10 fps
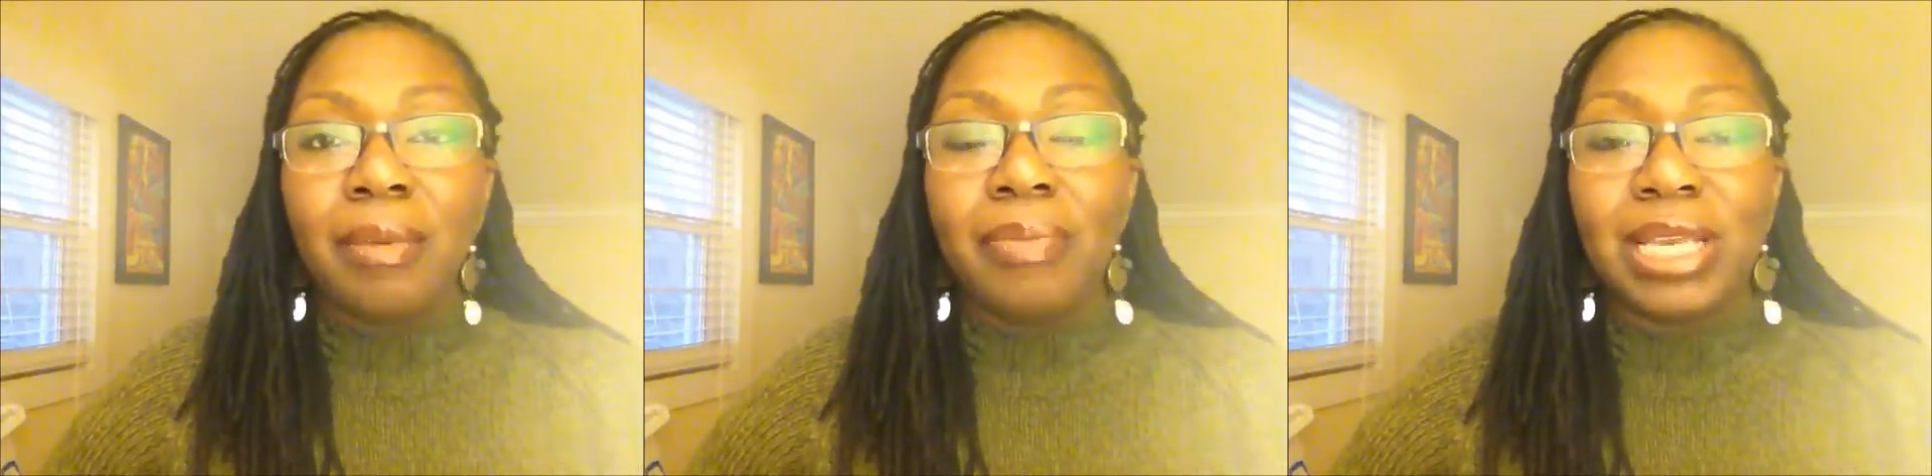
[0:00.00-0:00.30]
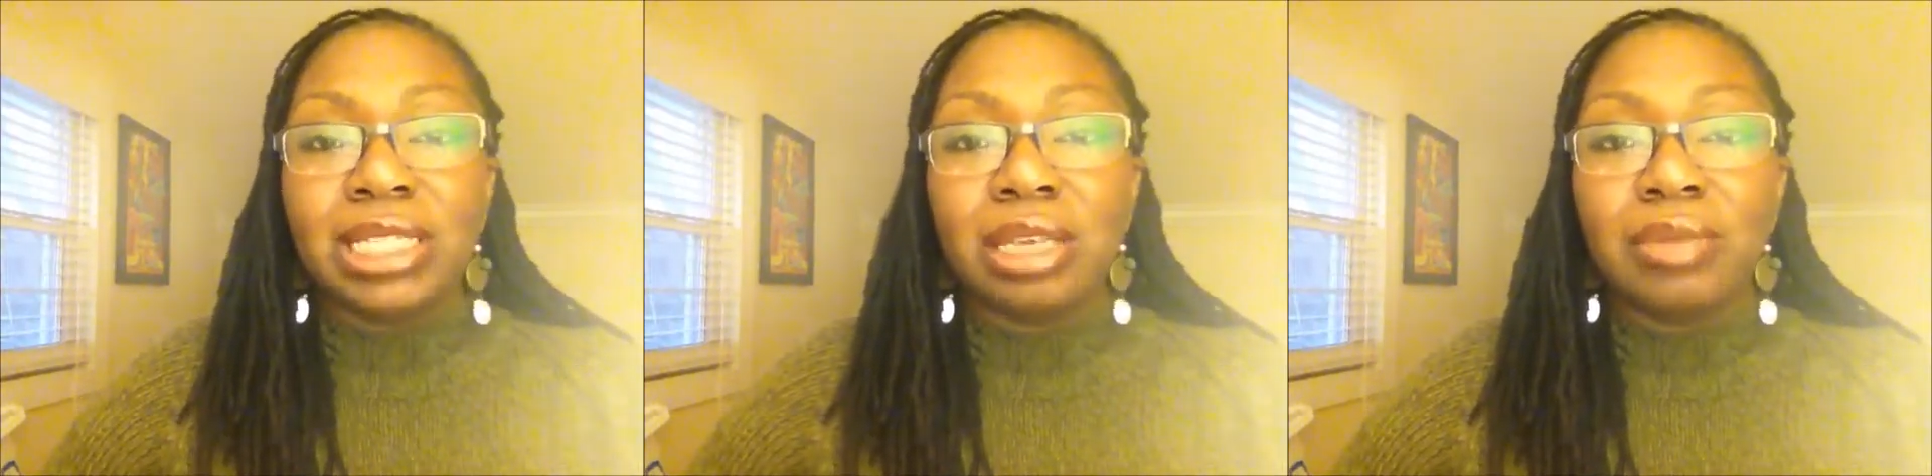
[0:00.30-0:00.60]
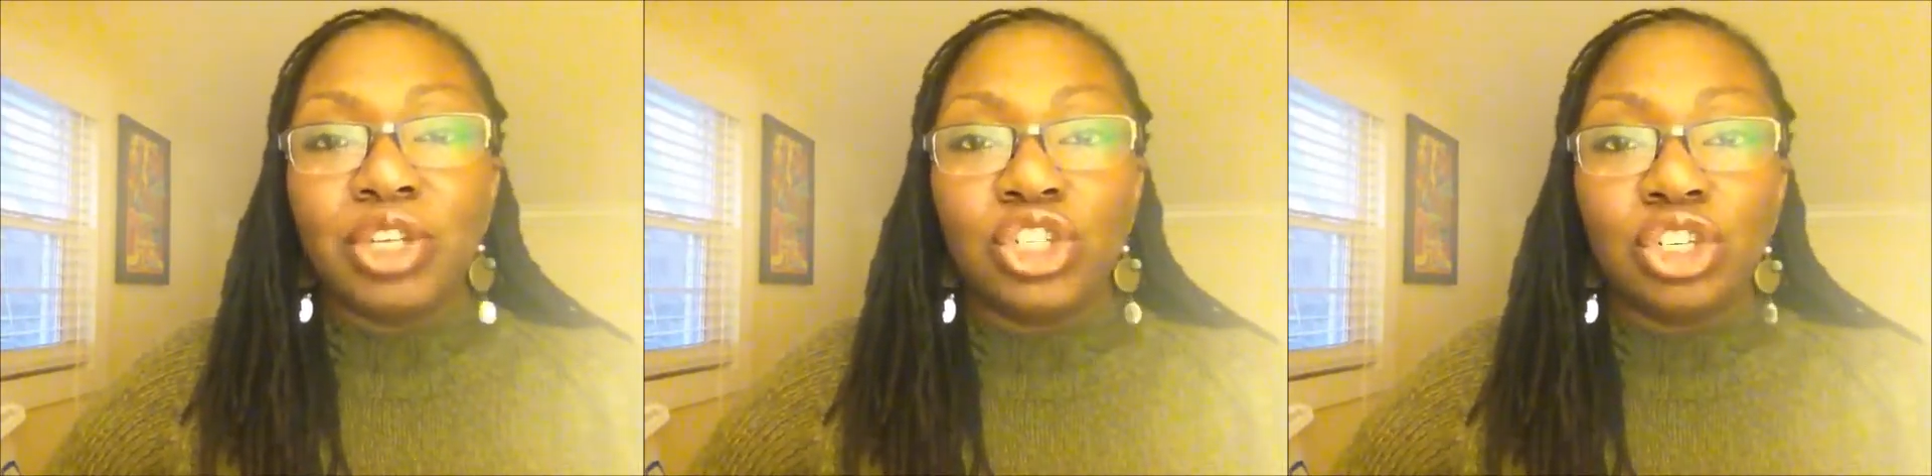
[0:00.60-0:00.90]
Mix
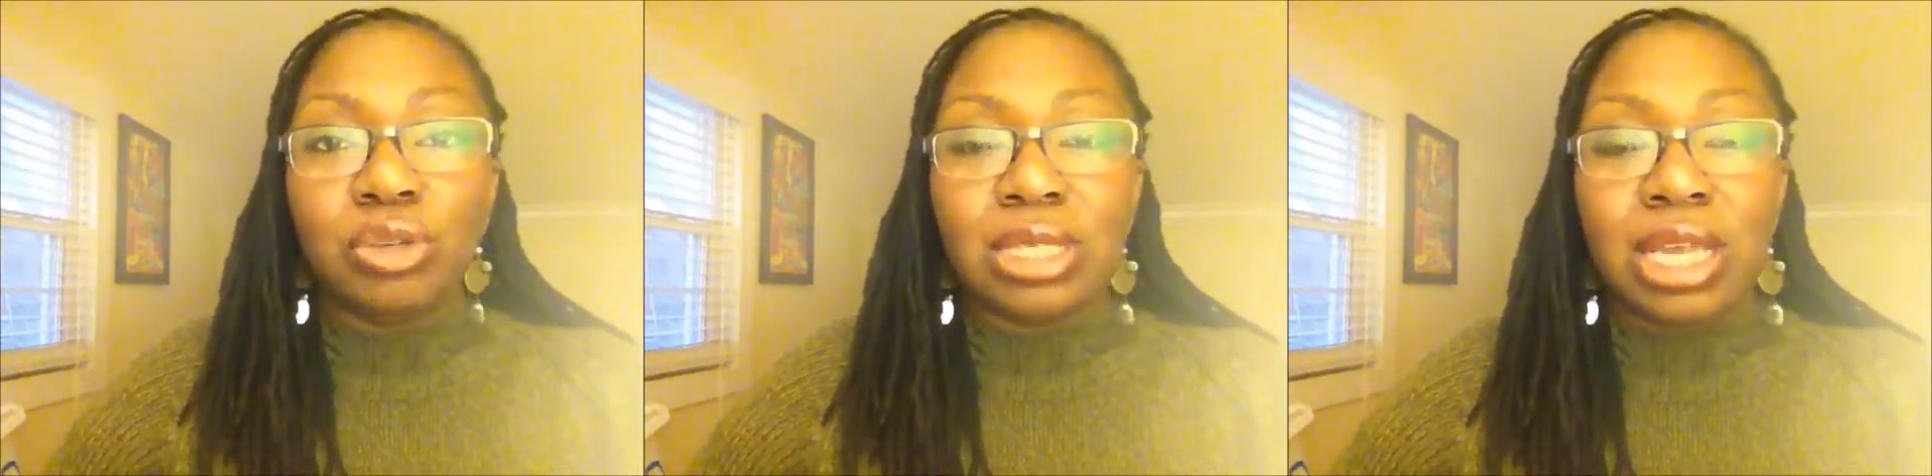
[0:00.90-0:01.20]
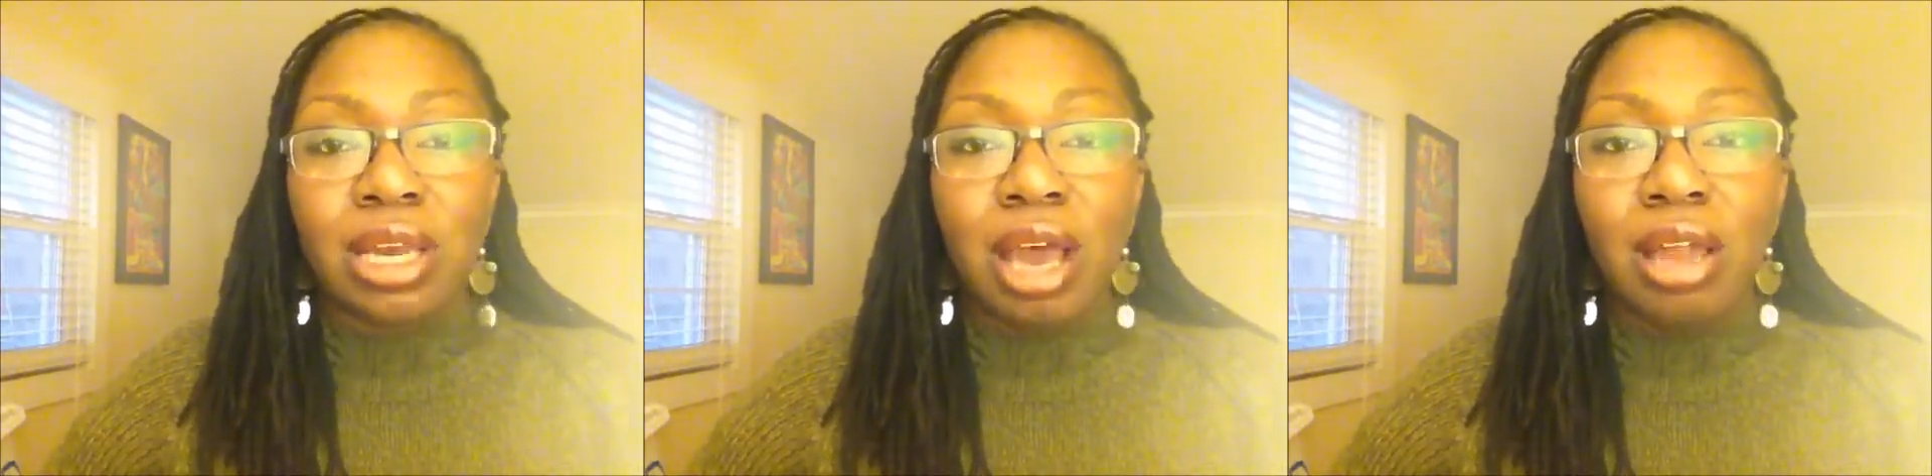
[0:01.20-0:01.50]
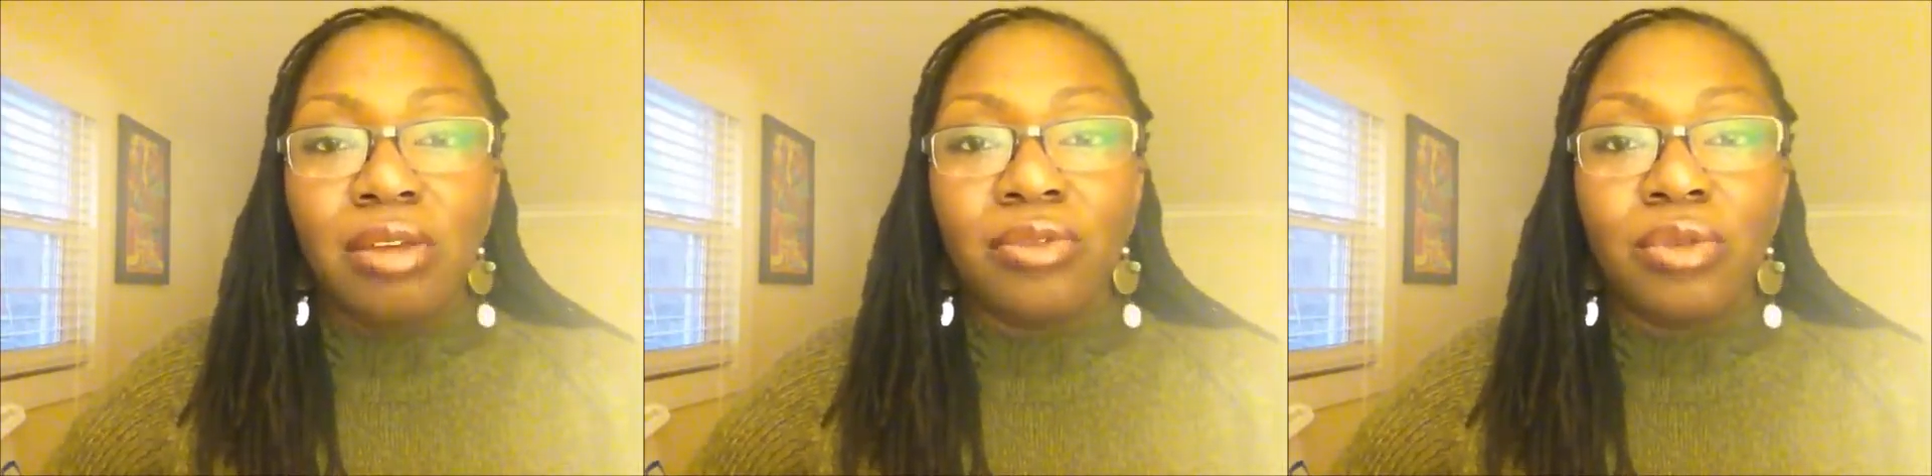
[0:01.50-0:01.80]
lemon juice and
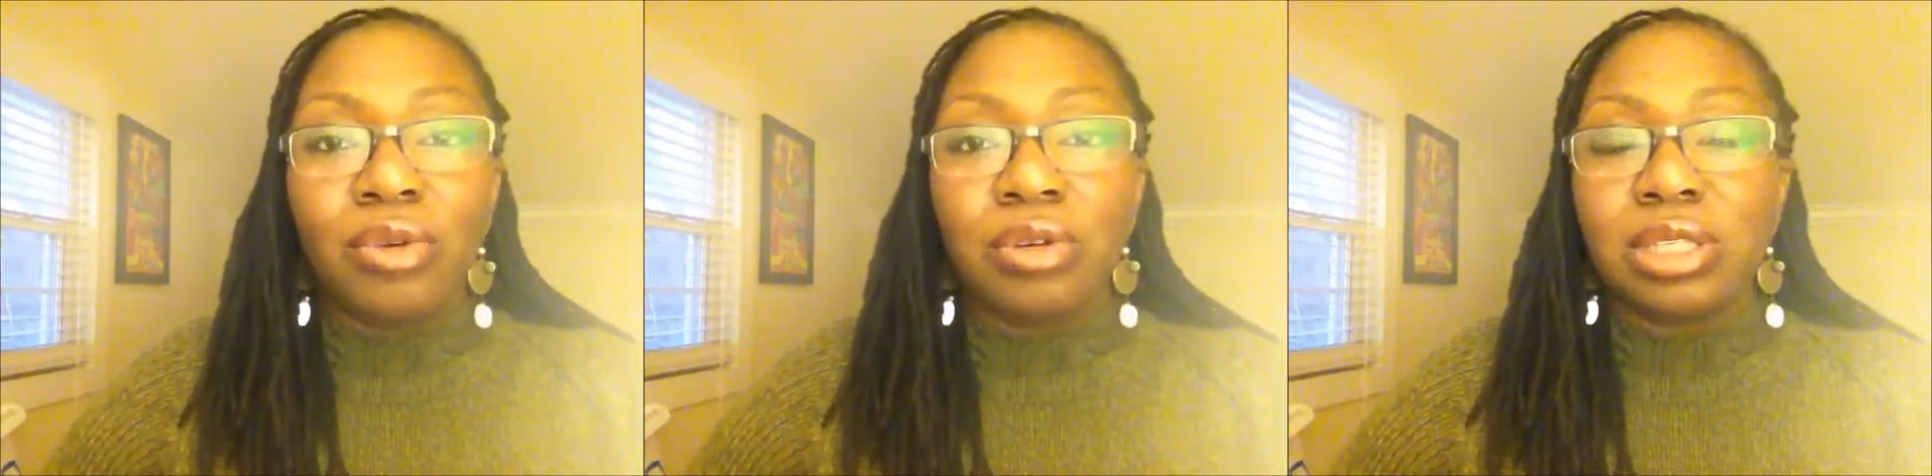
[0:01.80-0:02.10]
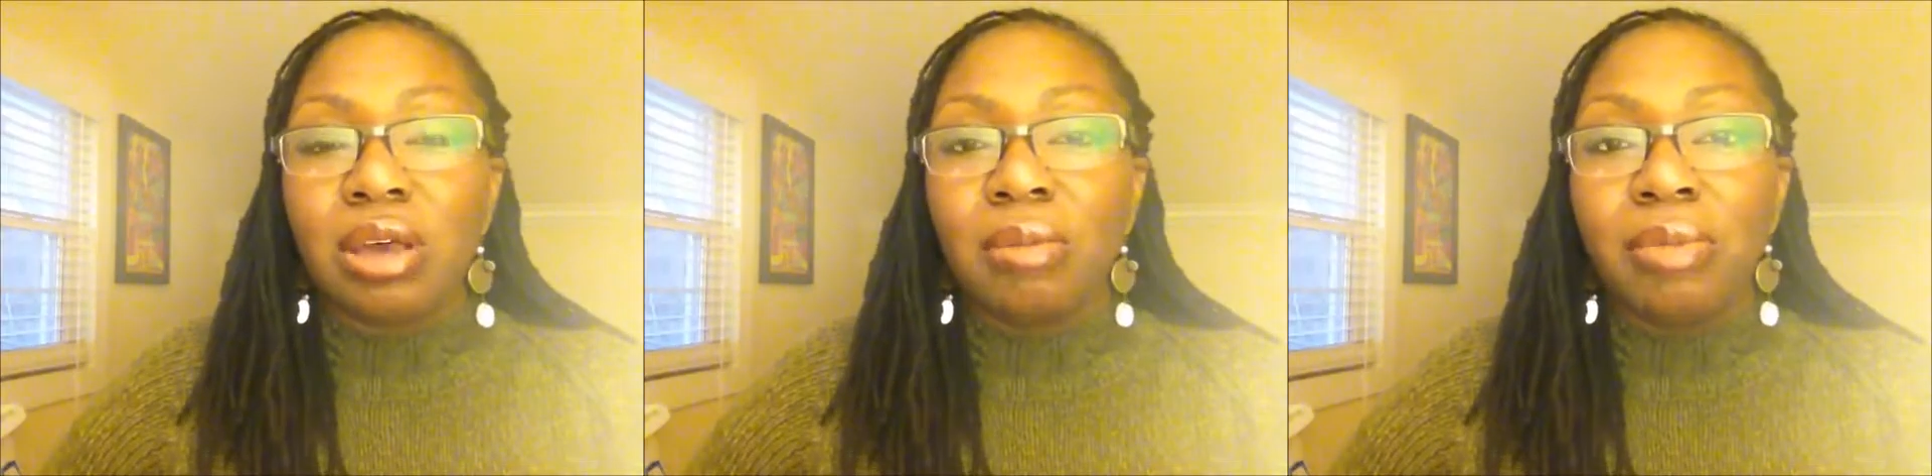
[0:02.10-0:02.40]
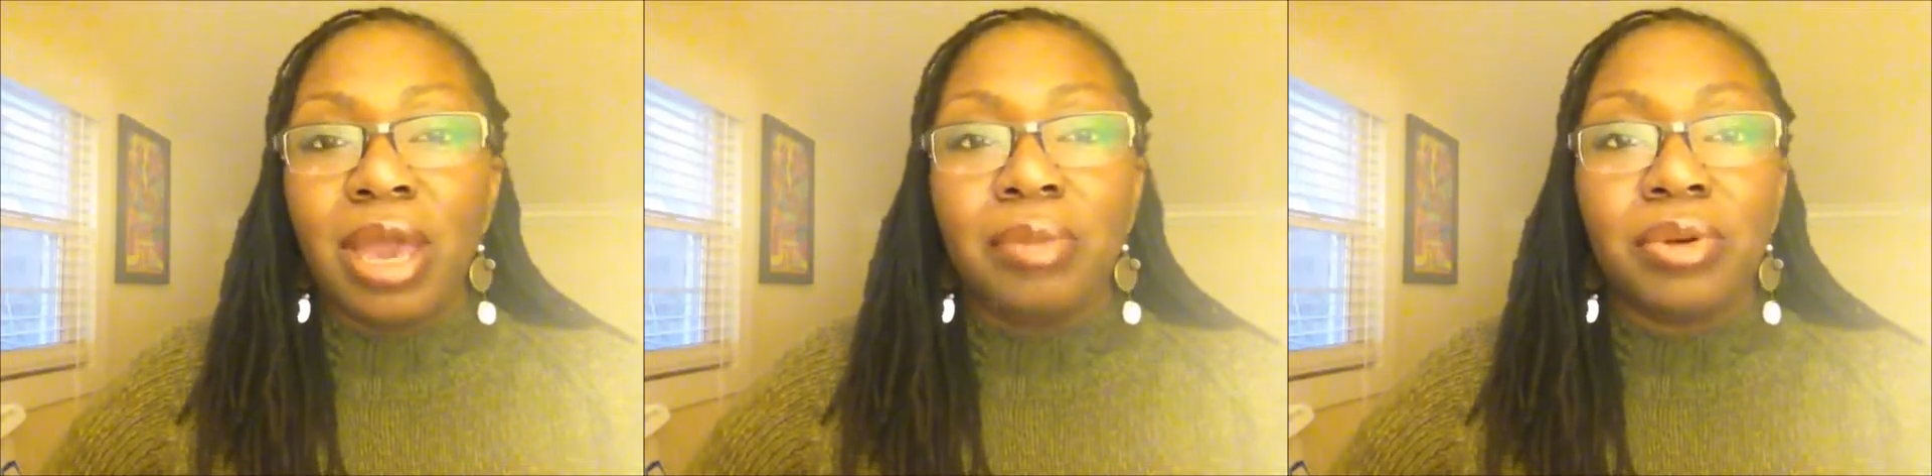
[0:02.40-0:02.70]
olive oil, salt and
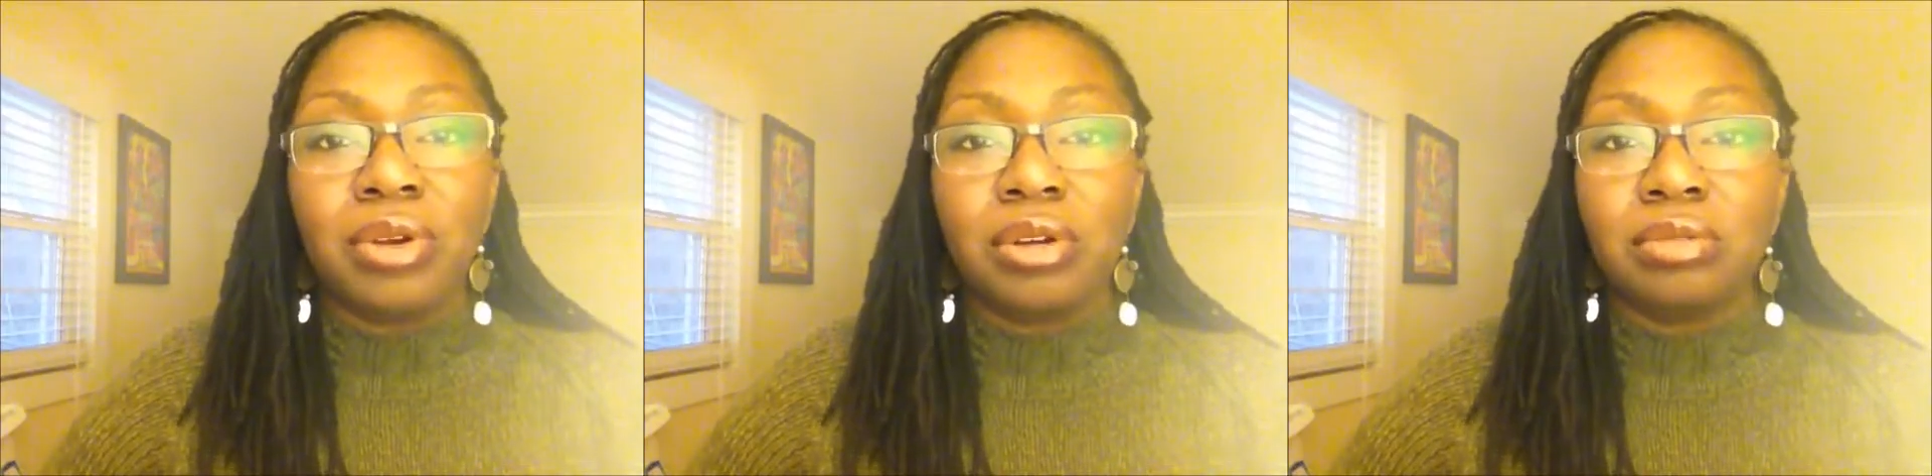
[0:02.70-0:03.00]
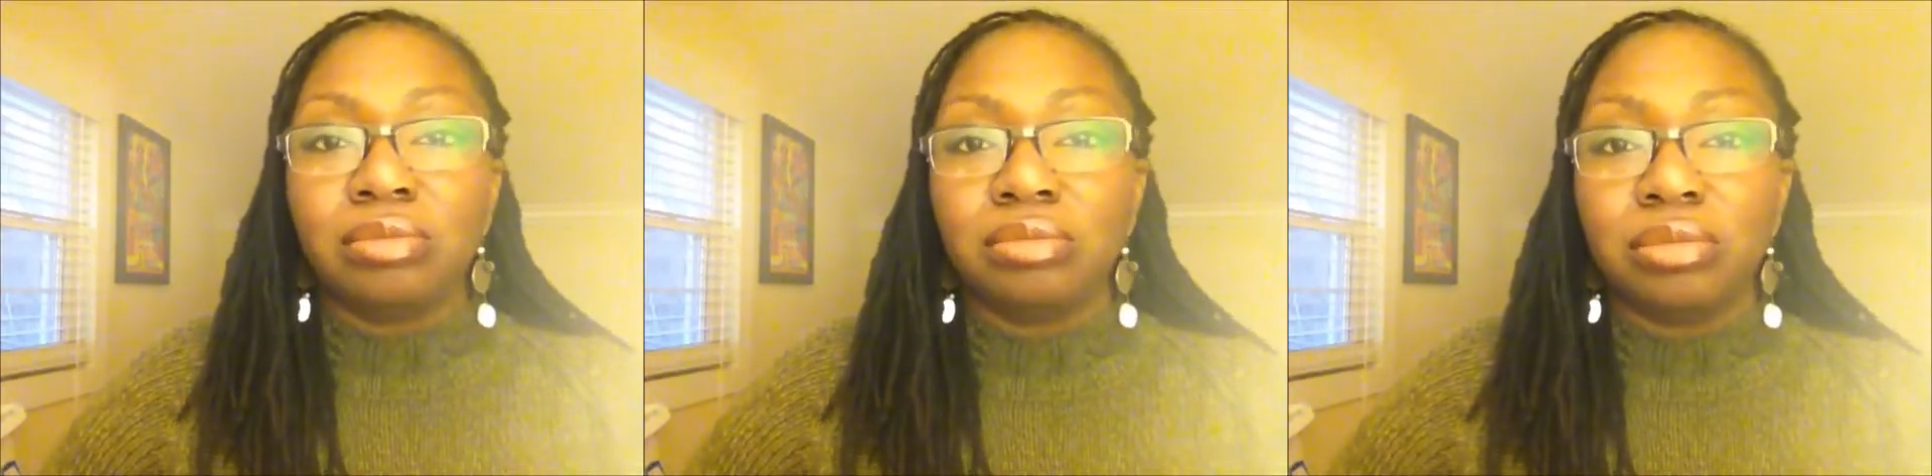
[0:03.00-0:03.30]
pepper,